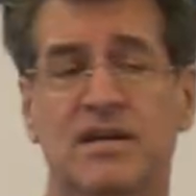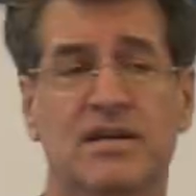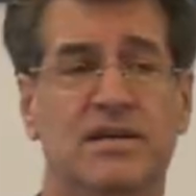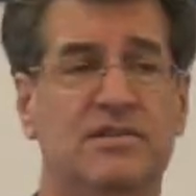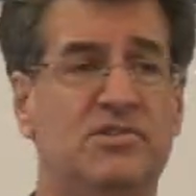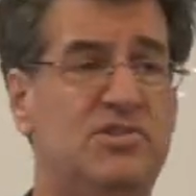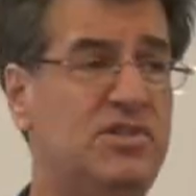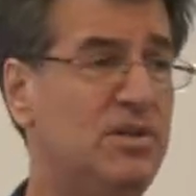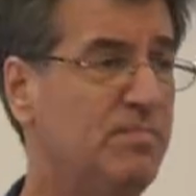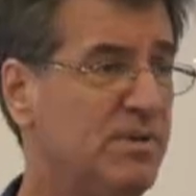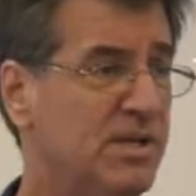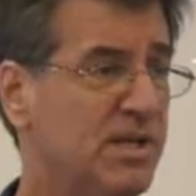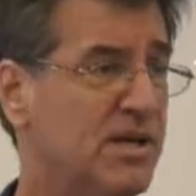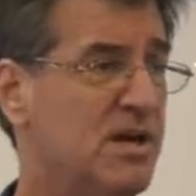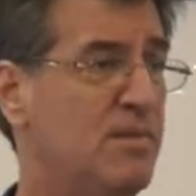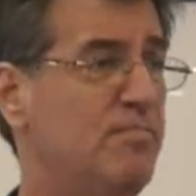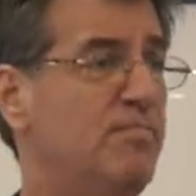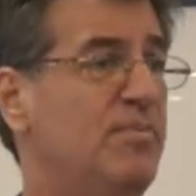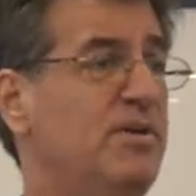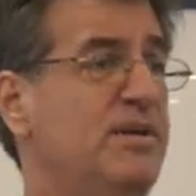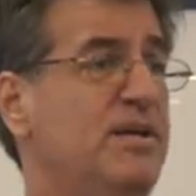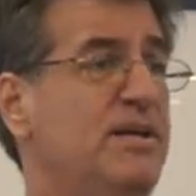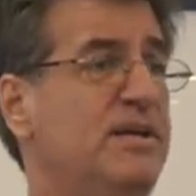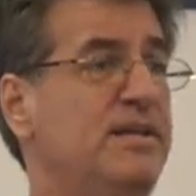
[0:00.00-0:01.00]
a shipping
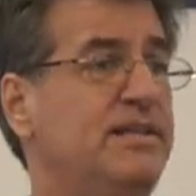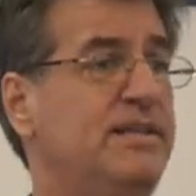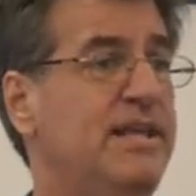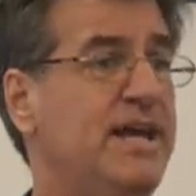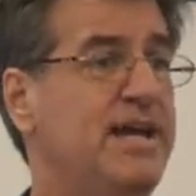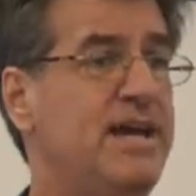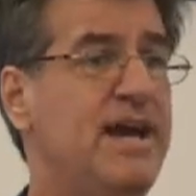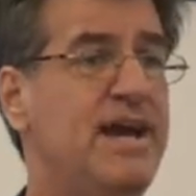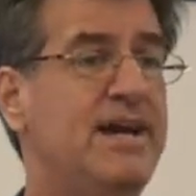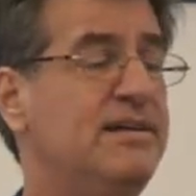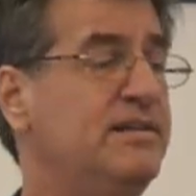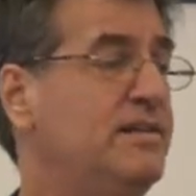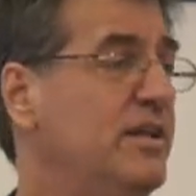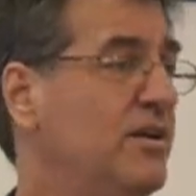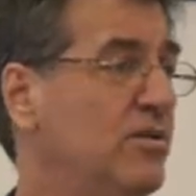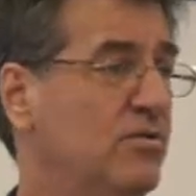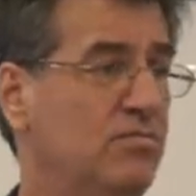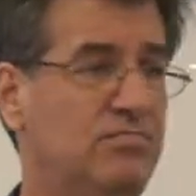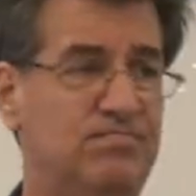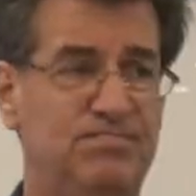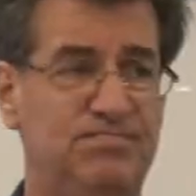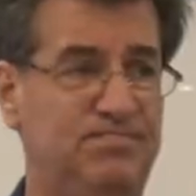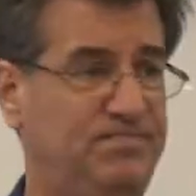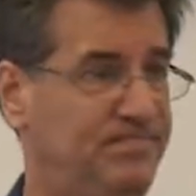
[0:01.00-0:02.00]
company, and they had you
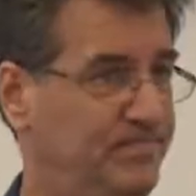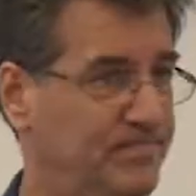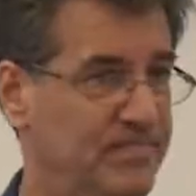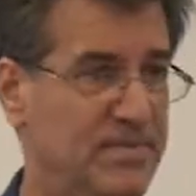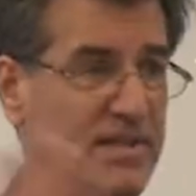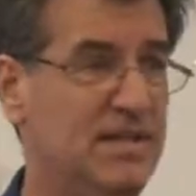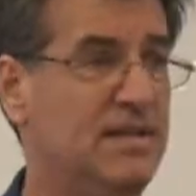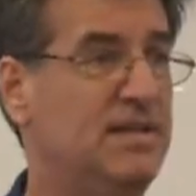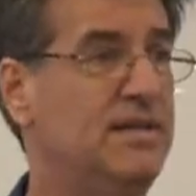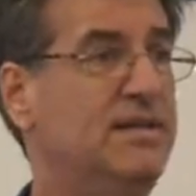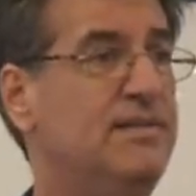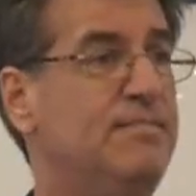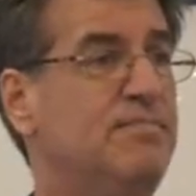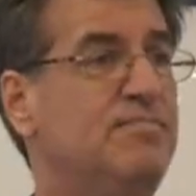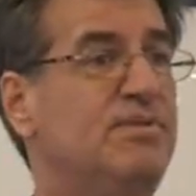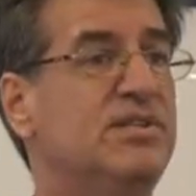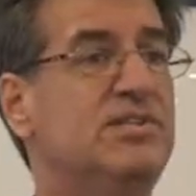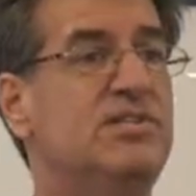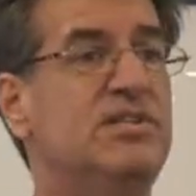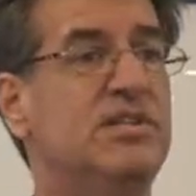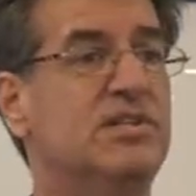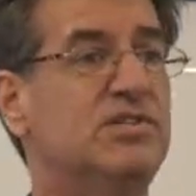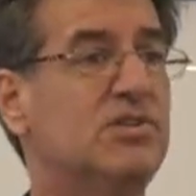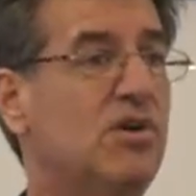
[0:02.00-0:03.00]
know,
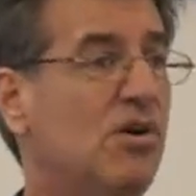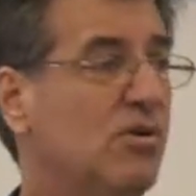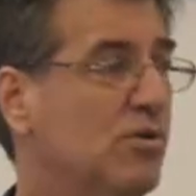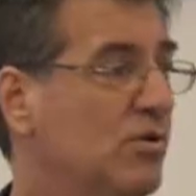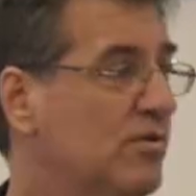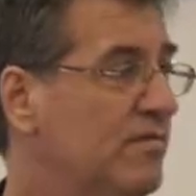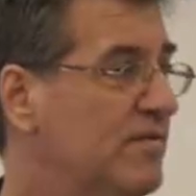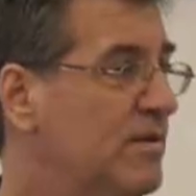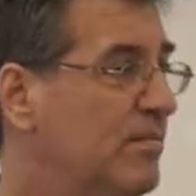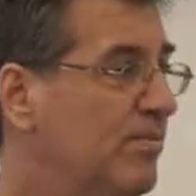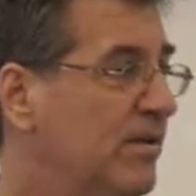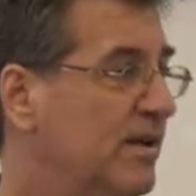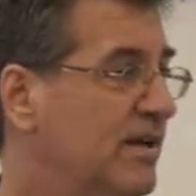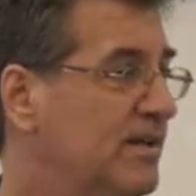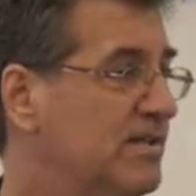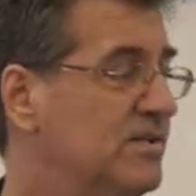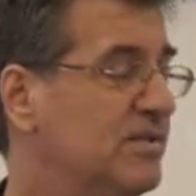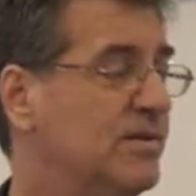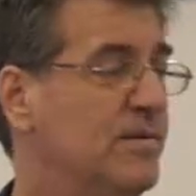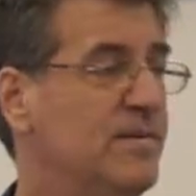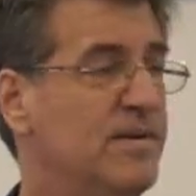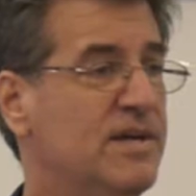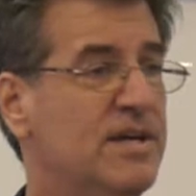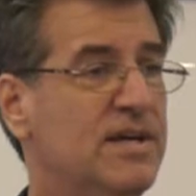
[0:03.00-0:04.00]
business all over the
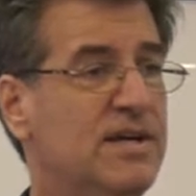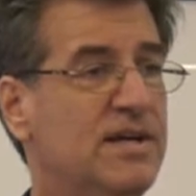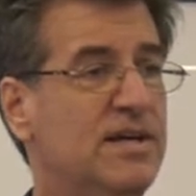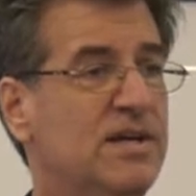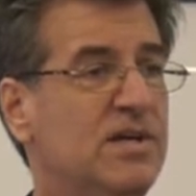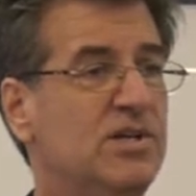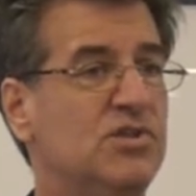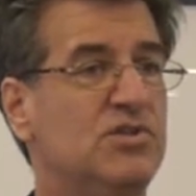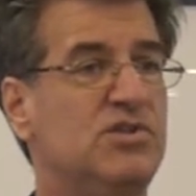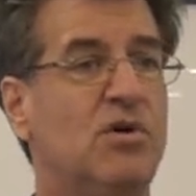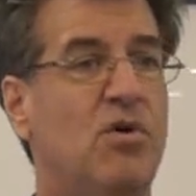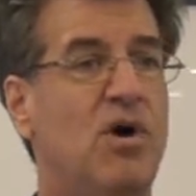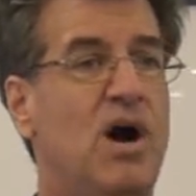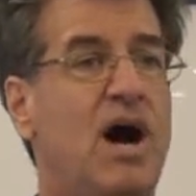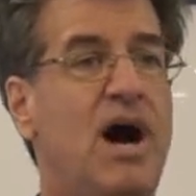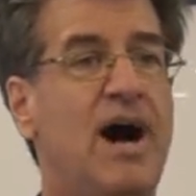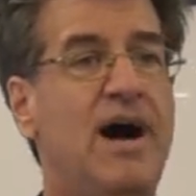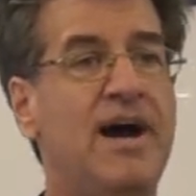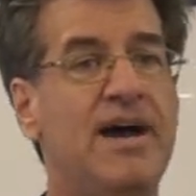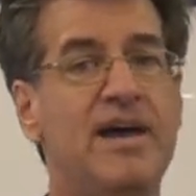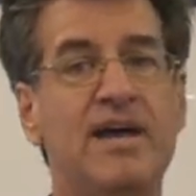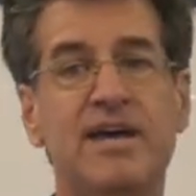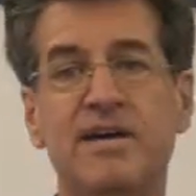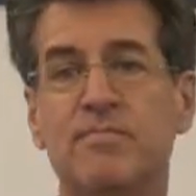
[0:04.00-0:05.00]
place. So
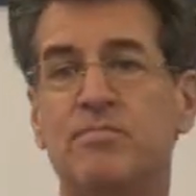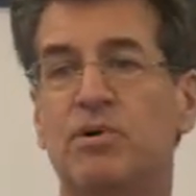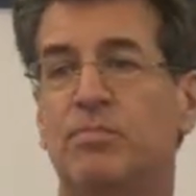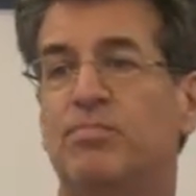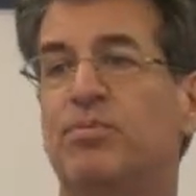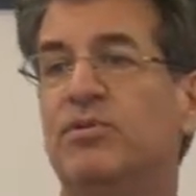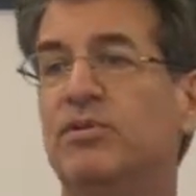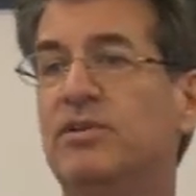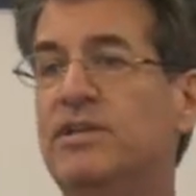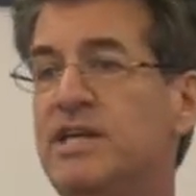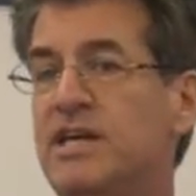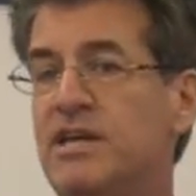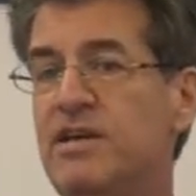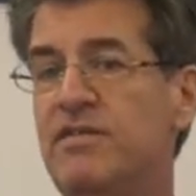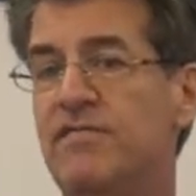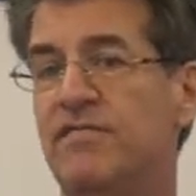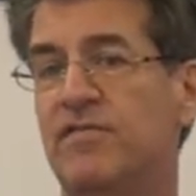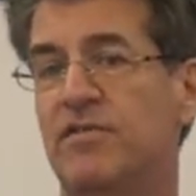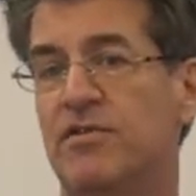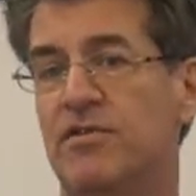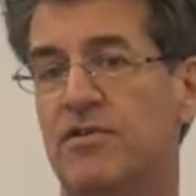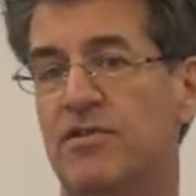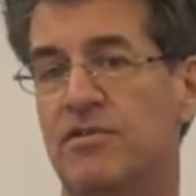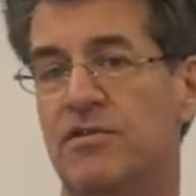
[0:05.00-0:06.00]
I am a
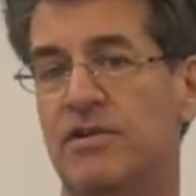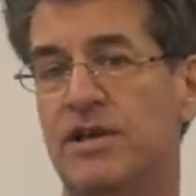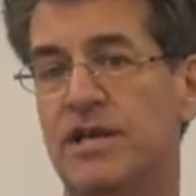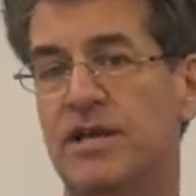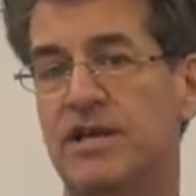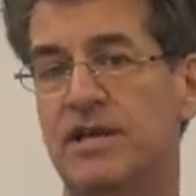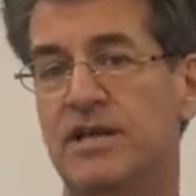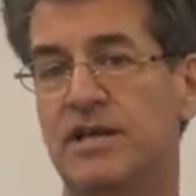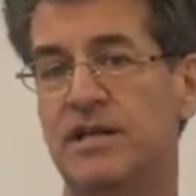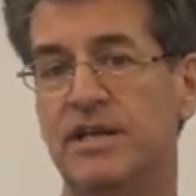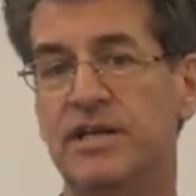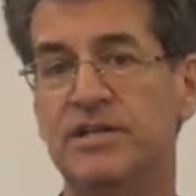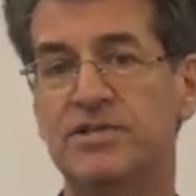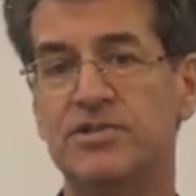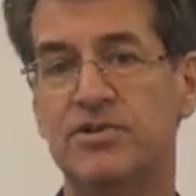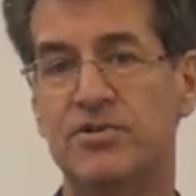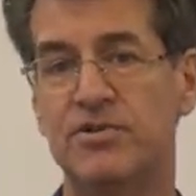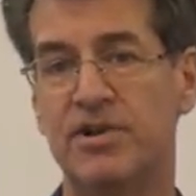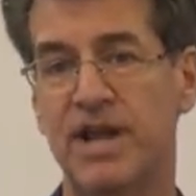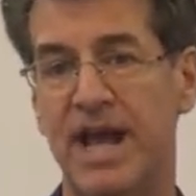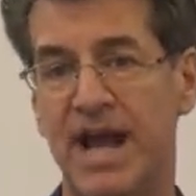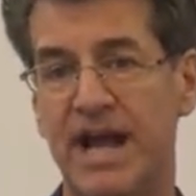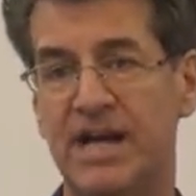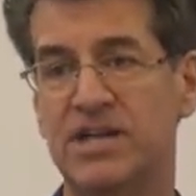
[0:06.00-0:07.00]
believer in
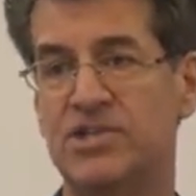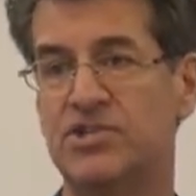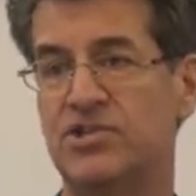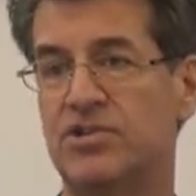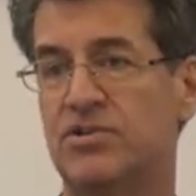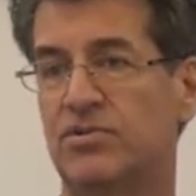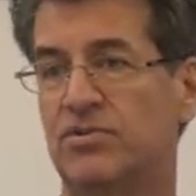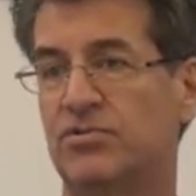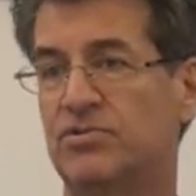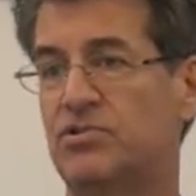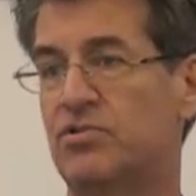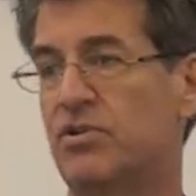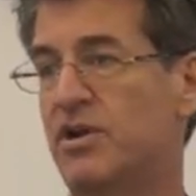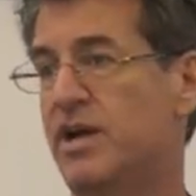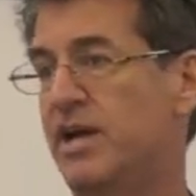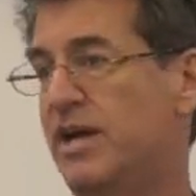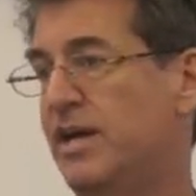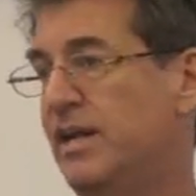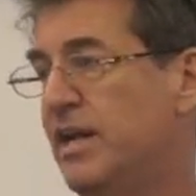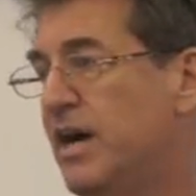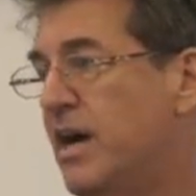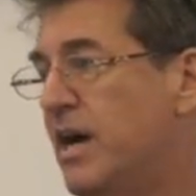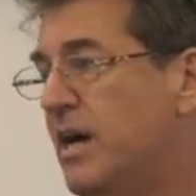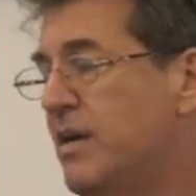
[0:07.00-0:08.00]
international
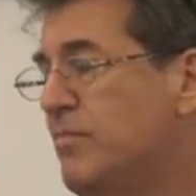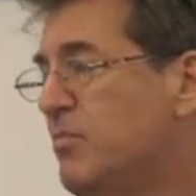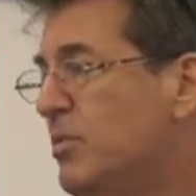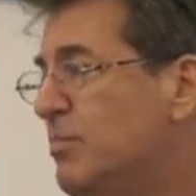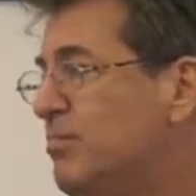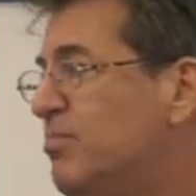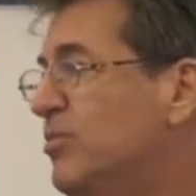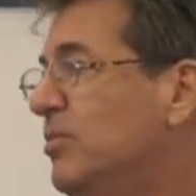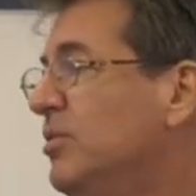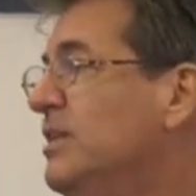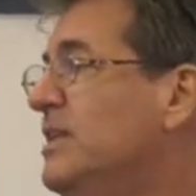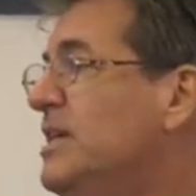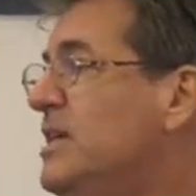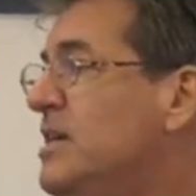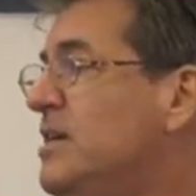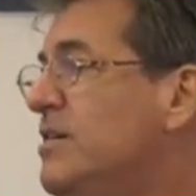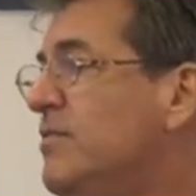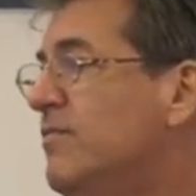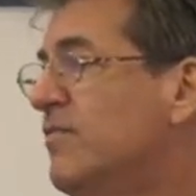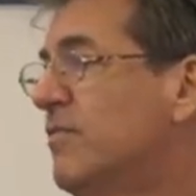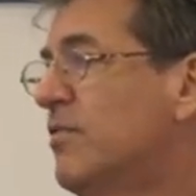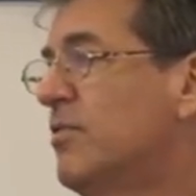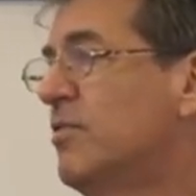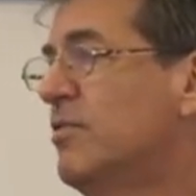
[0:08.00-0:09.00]
trade. I'm a
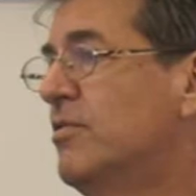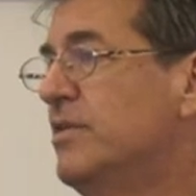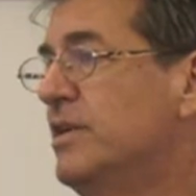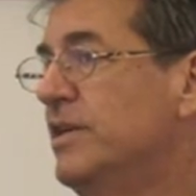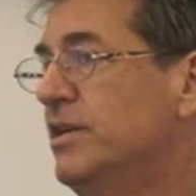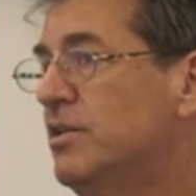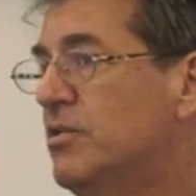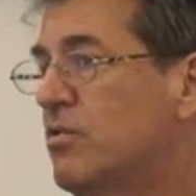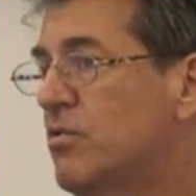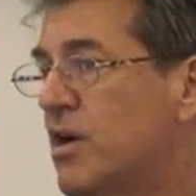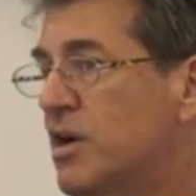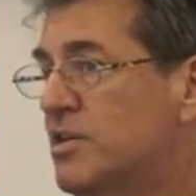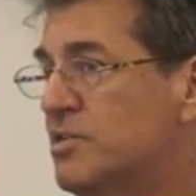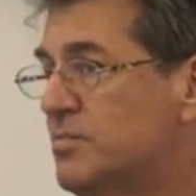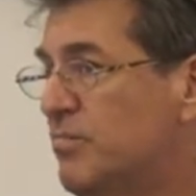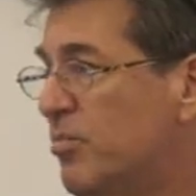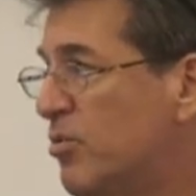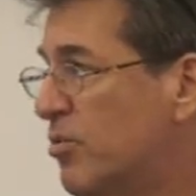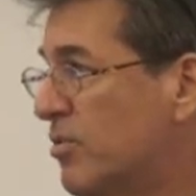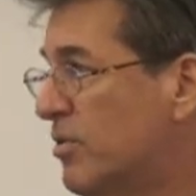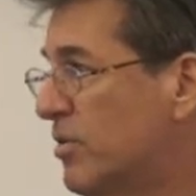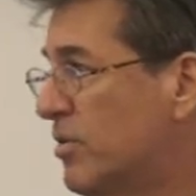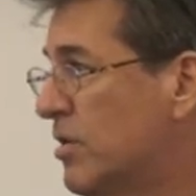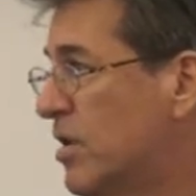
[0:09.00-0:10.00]
believer in cross
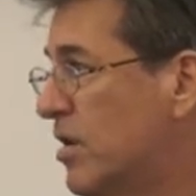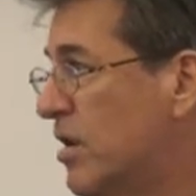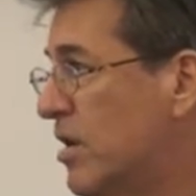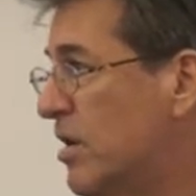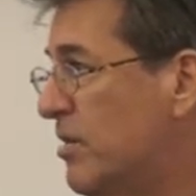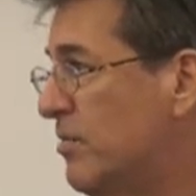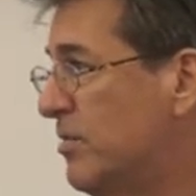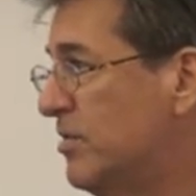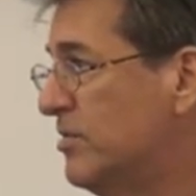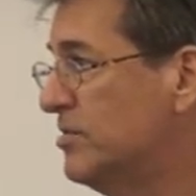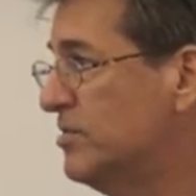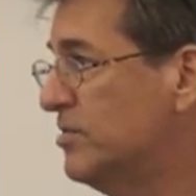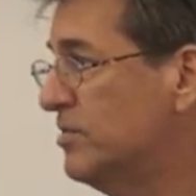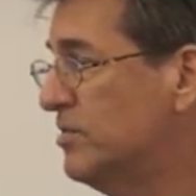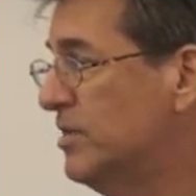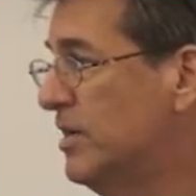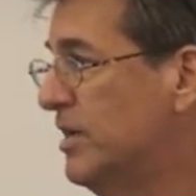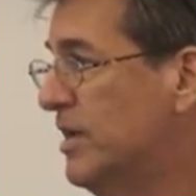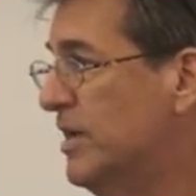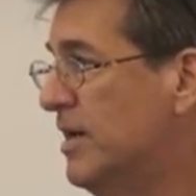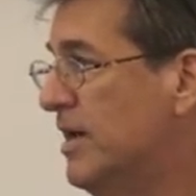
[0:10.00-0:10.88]
border commerce.